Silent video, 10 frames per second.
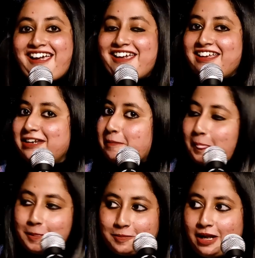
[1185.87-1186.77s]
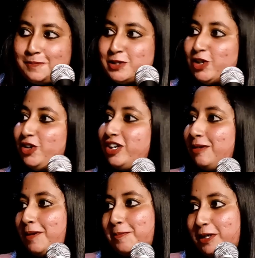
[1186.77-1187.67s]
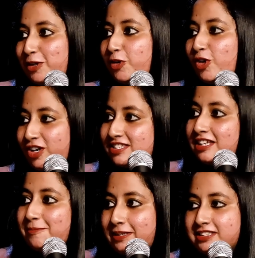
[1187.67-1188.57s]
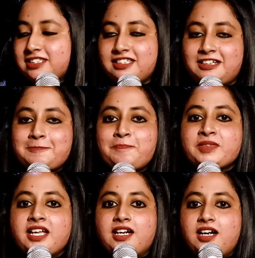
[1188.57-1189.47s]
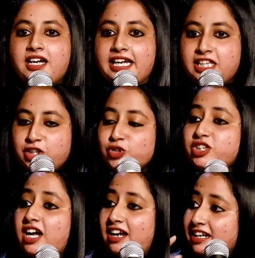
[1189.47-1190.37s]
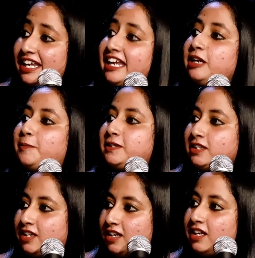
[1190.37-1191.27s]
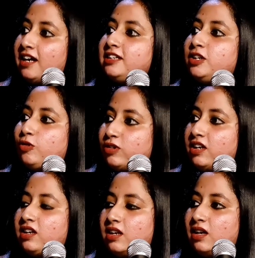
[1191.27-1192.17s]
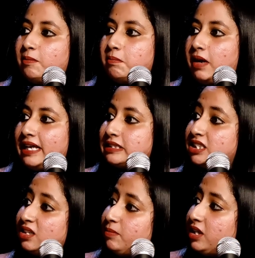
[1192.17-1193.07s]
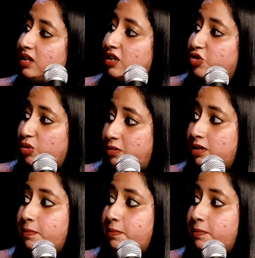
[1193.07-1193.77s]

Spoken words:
and absolutely by my in-laws and mother da. Idiyum taandi enna pathi theriyada onna enna na, I'm extremely an introvert